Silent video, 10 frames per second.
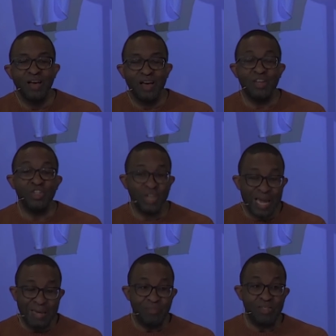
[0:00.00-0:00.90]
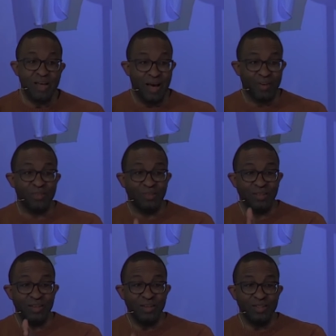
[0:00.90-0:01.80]
And James
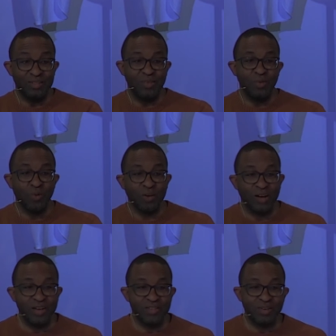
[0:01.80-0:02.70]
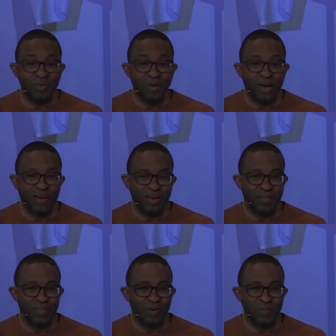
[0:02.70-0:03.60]
actually is organized in a way. And
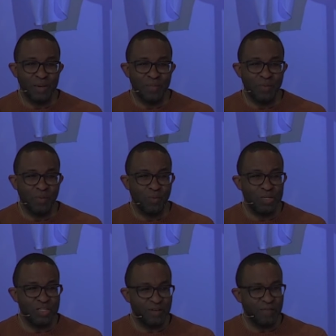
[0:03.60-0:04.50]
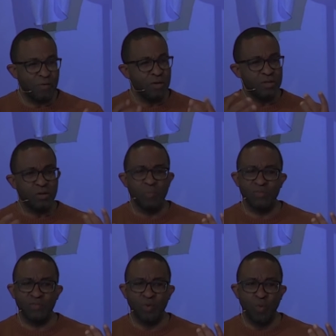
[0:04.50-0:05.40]
I'm sure people would differ in
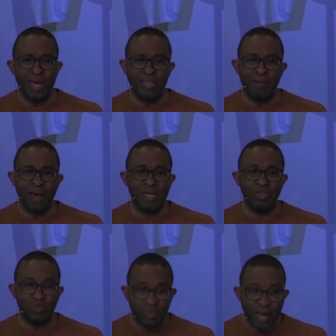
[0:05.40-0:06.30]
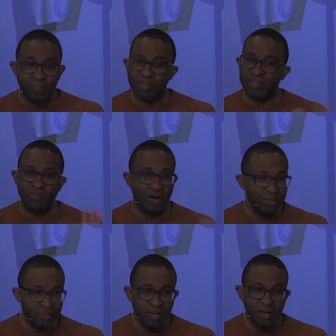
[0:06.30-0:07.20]
terms of the way they might do that. That's fine.